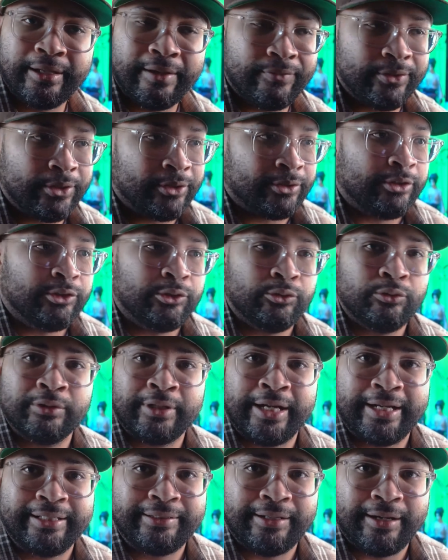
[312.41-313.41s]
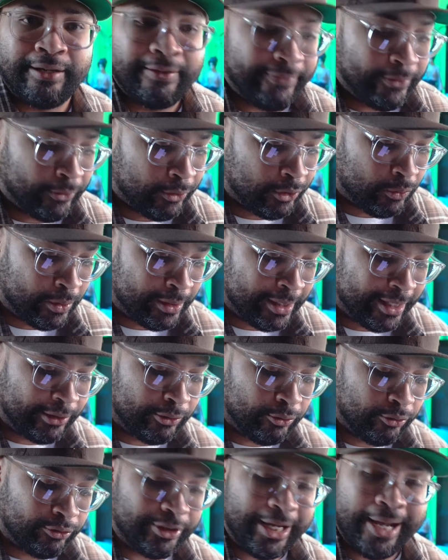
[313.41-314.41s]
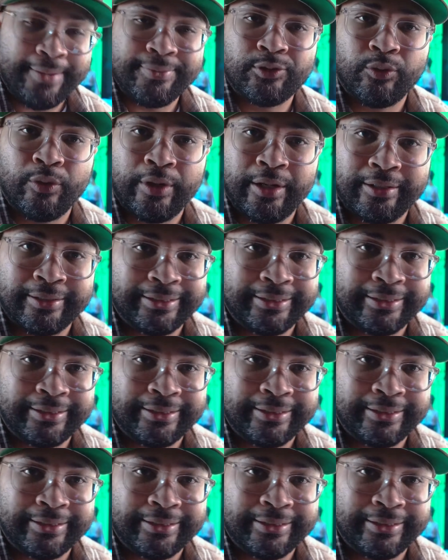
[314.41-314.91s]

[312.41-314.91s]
If you're gonna do nighttime photos, why not do Times Square?